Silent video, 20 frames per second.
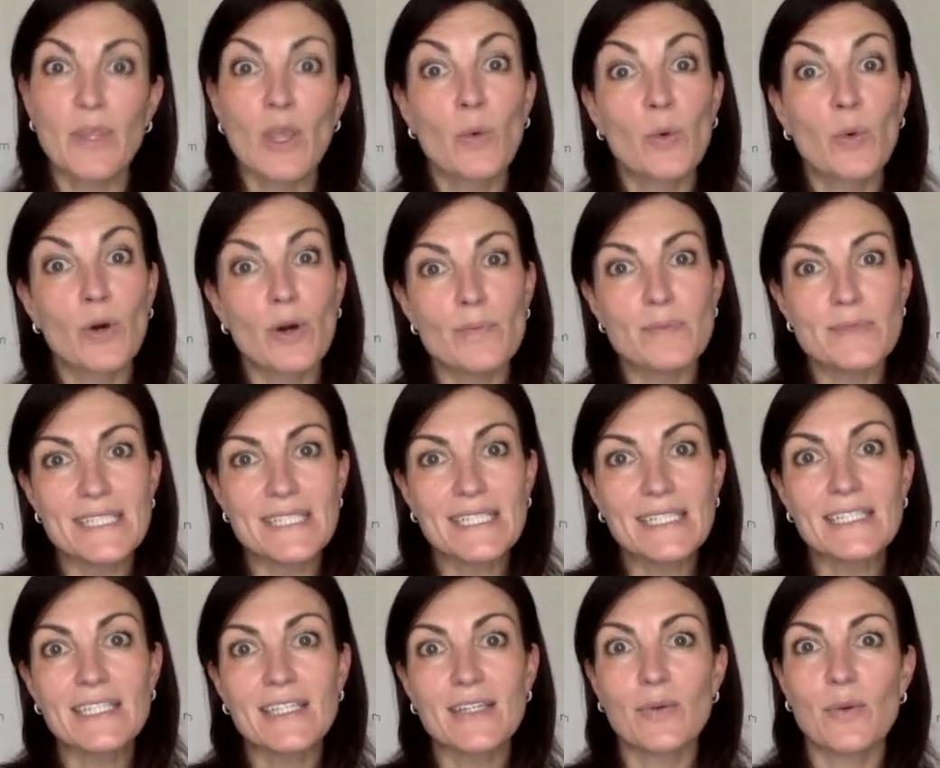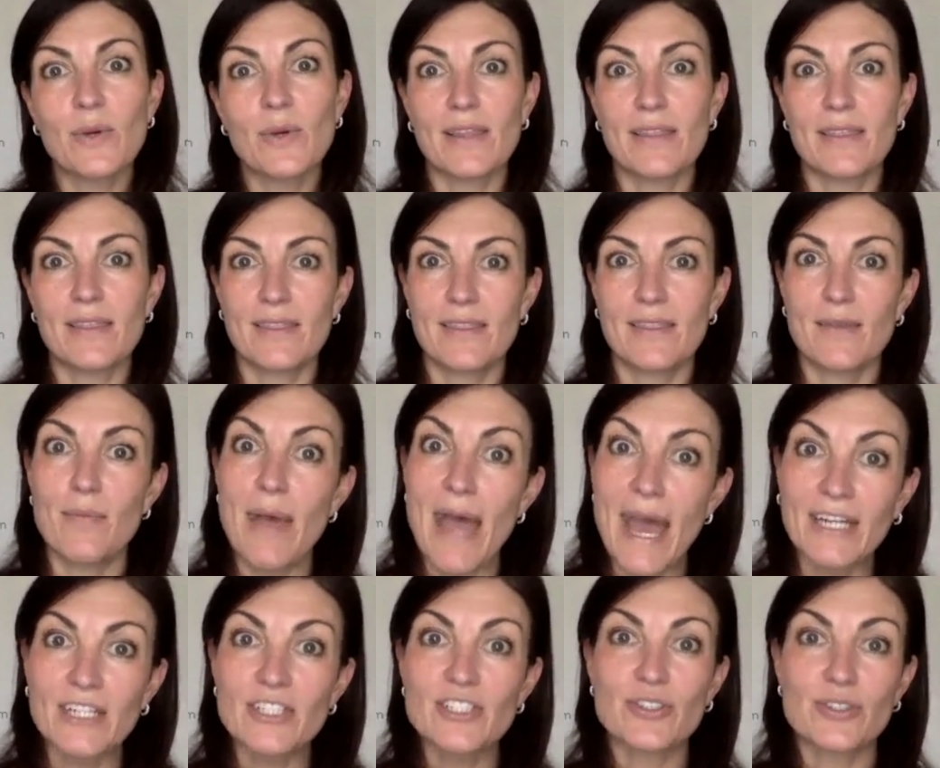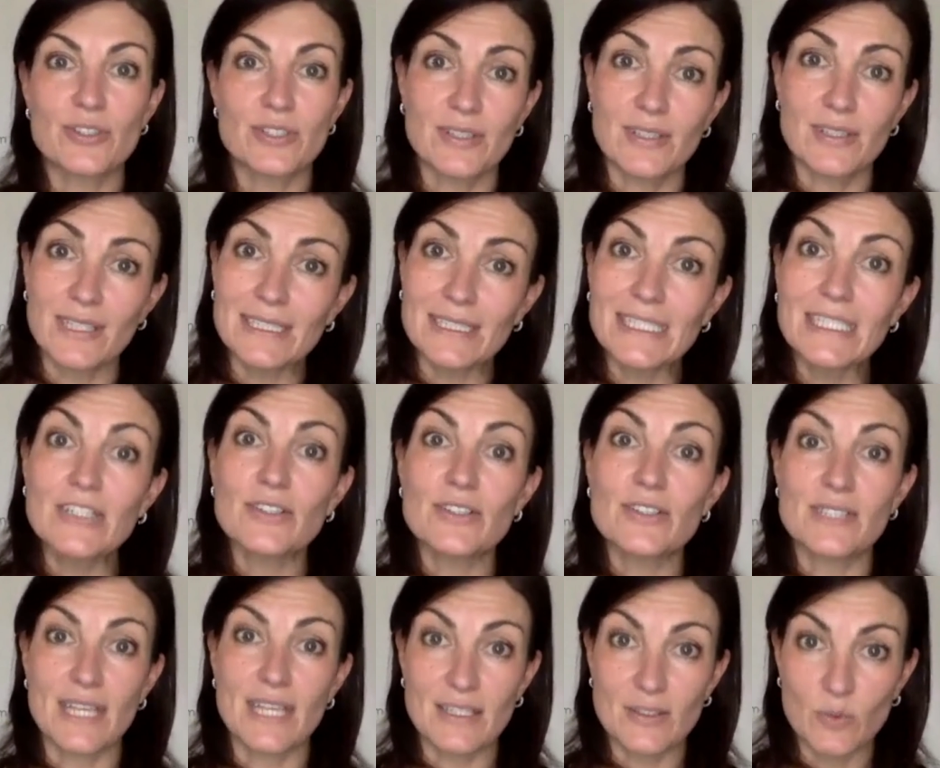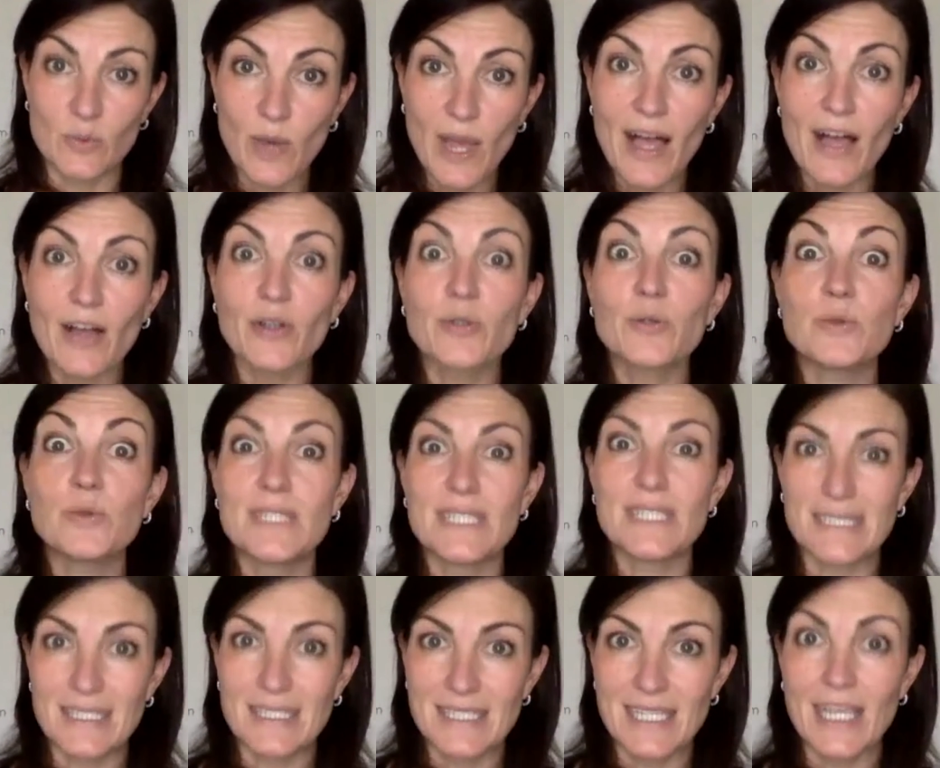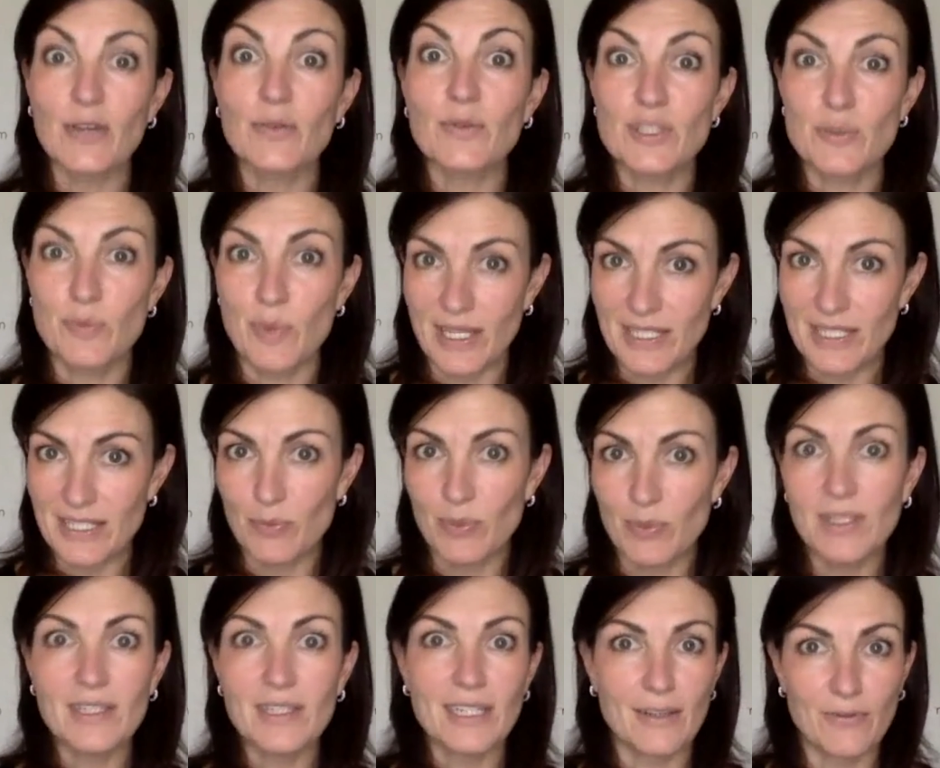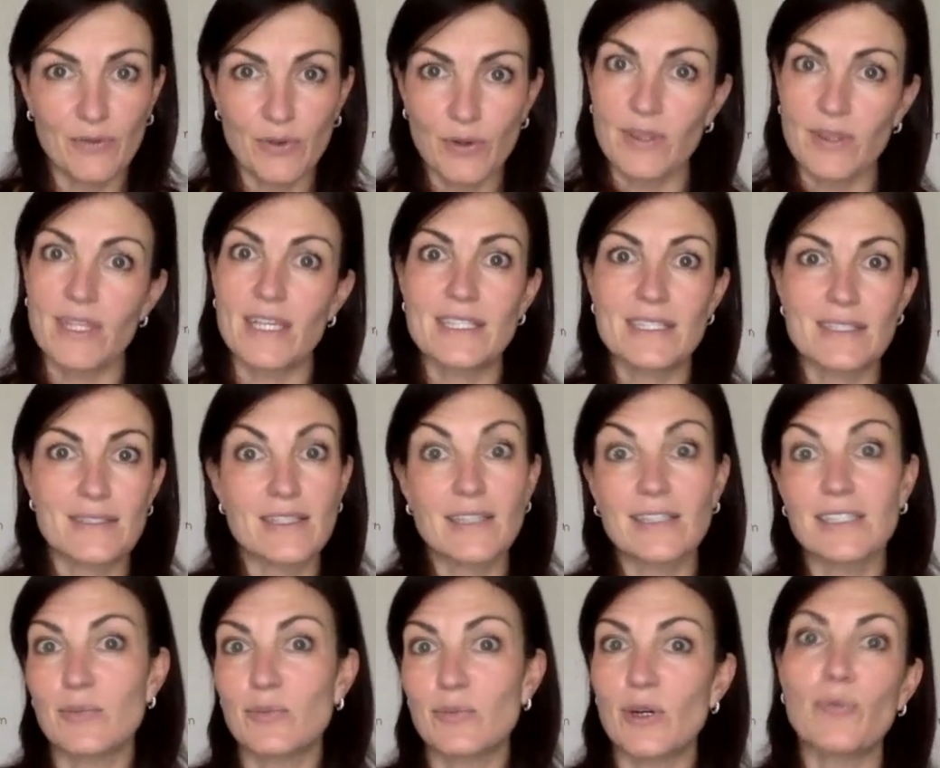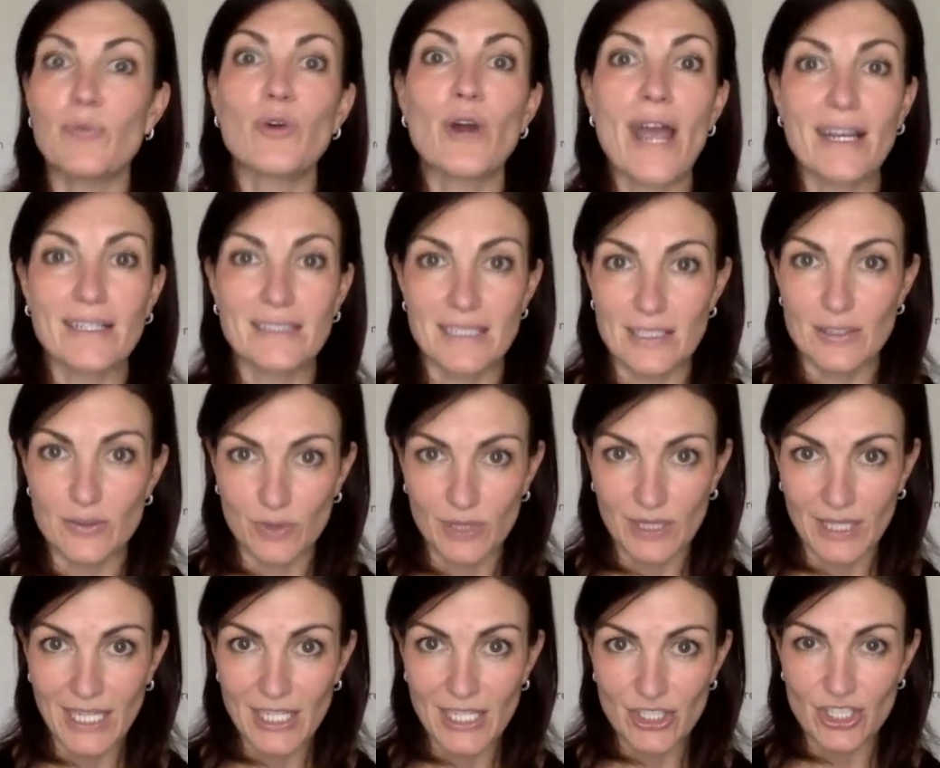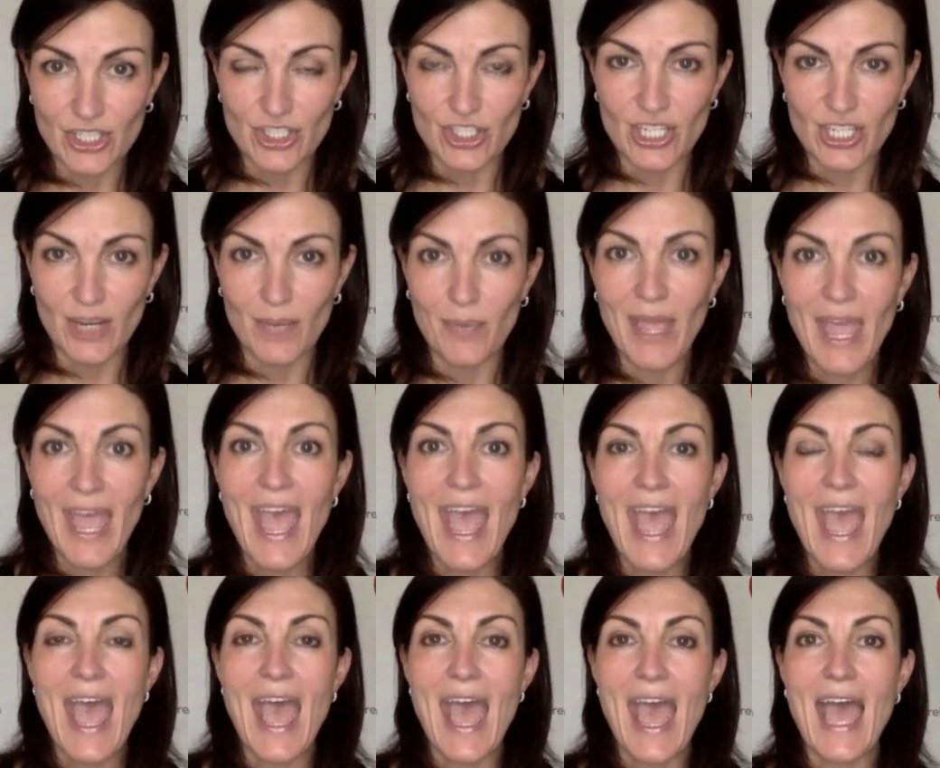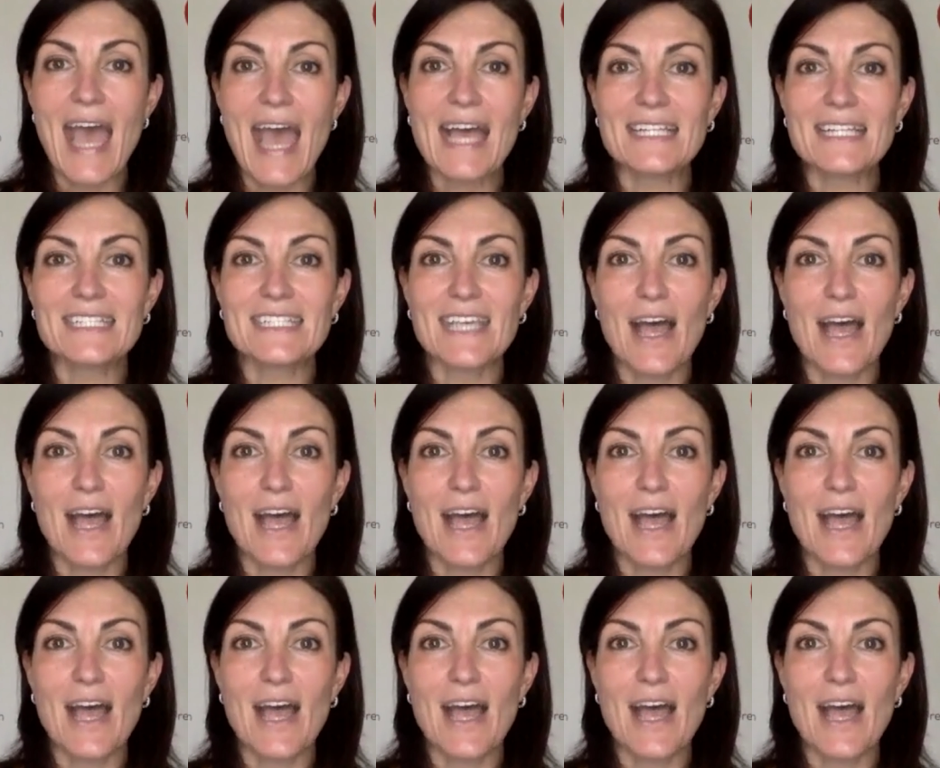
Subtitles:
we're dealing with the managers and the leaders as well, who need to take responsibility for this deliberate practice relationship. And